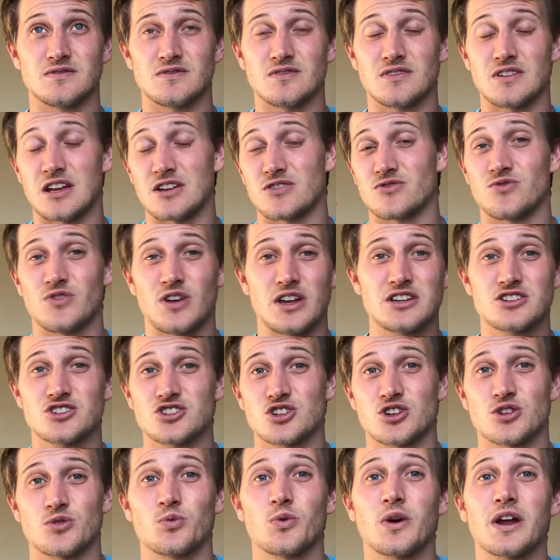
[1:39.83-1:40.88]

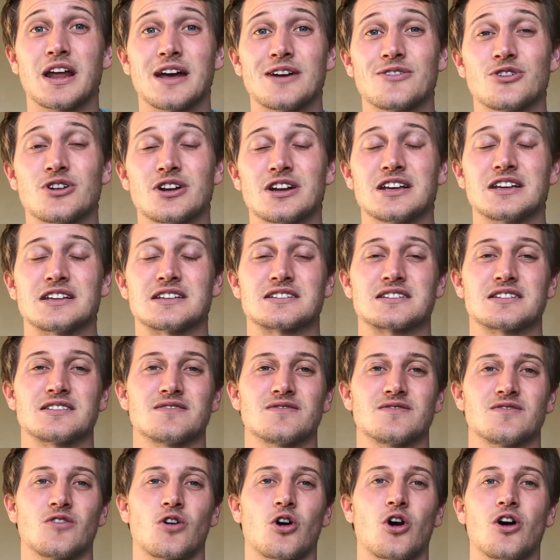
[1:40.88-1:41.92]
adventure, whatever it is.
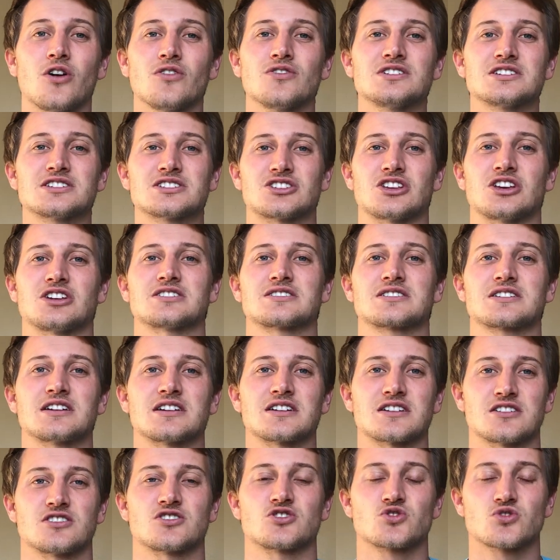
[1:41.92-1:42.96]
All these things can
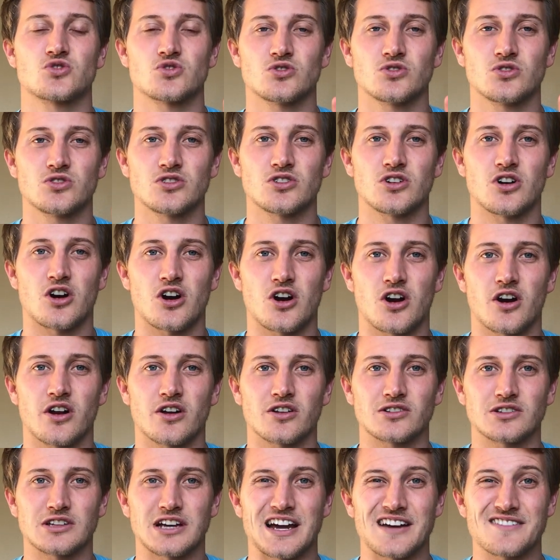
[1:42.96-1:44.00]
control our
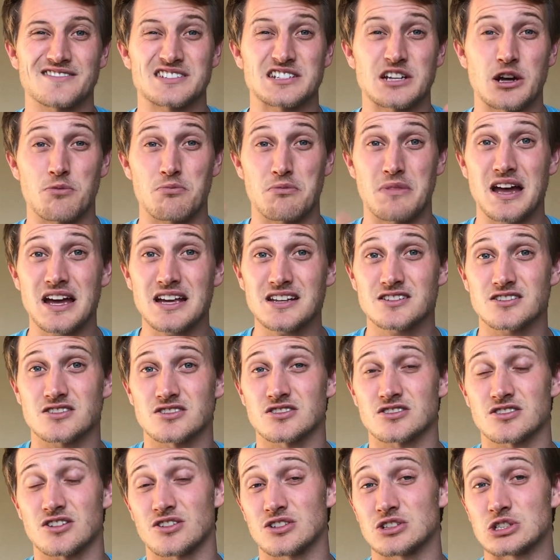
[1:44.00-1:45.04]
lives. Now,
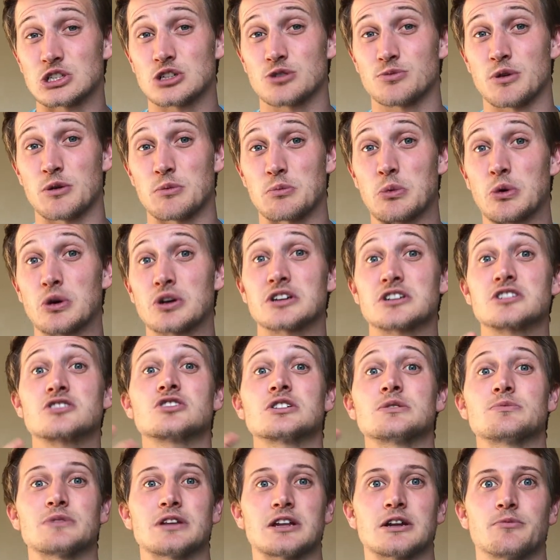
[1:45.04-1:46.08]
masters are a little bit more
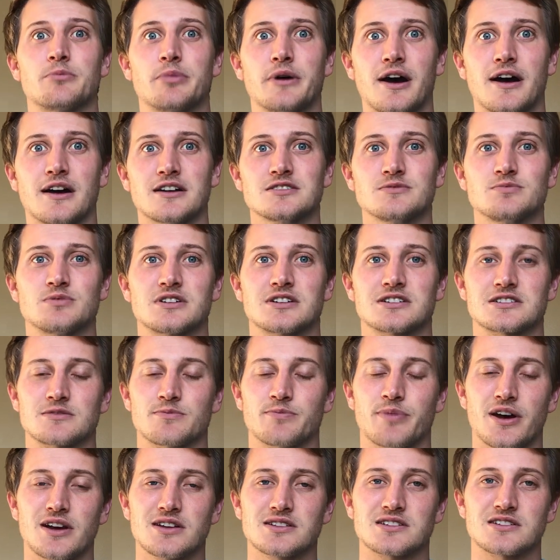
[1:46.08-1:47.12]
extreme than a boss because a
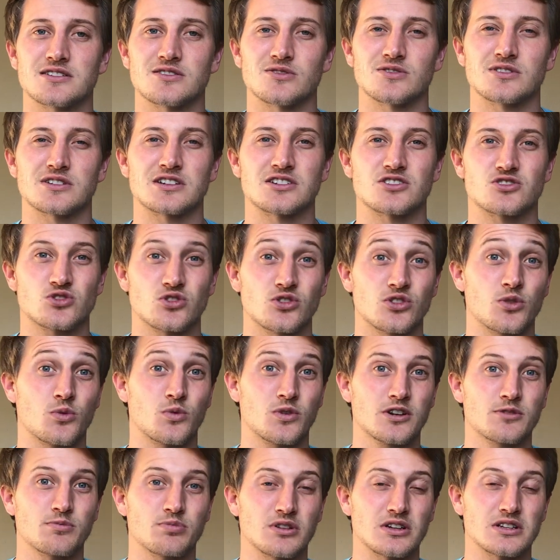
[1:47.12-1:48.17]
boss can only control your
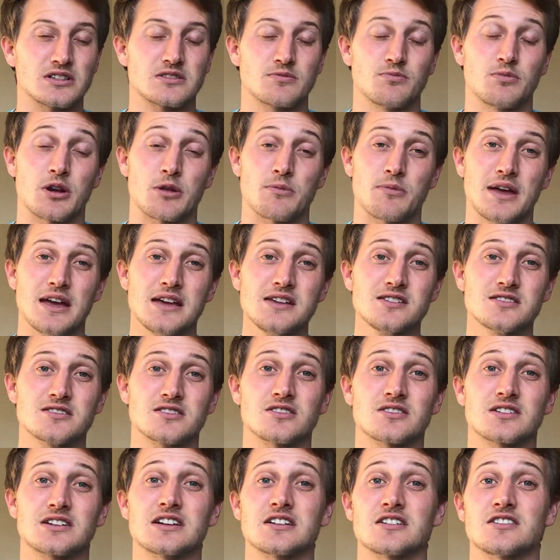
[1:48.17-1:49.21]
workplace, but a
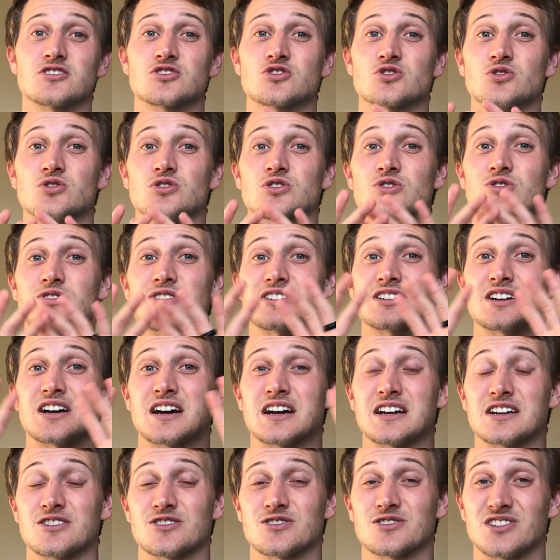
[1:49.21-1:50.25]
master can control your
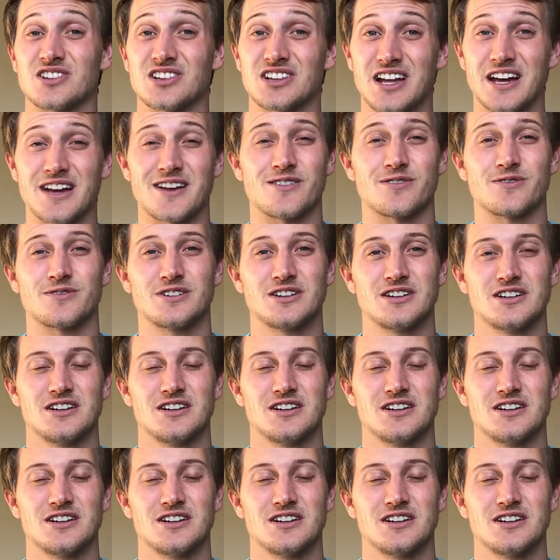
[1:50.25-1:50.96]
entire life.